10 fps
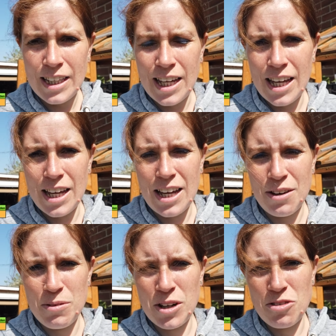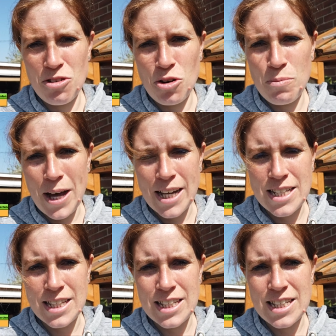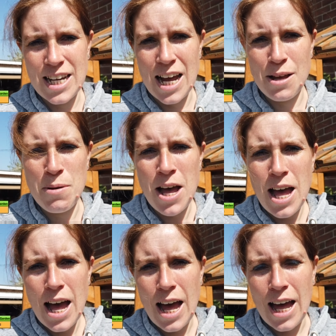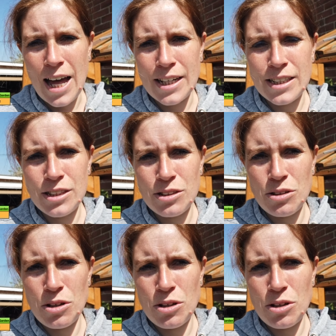they will grow better this time and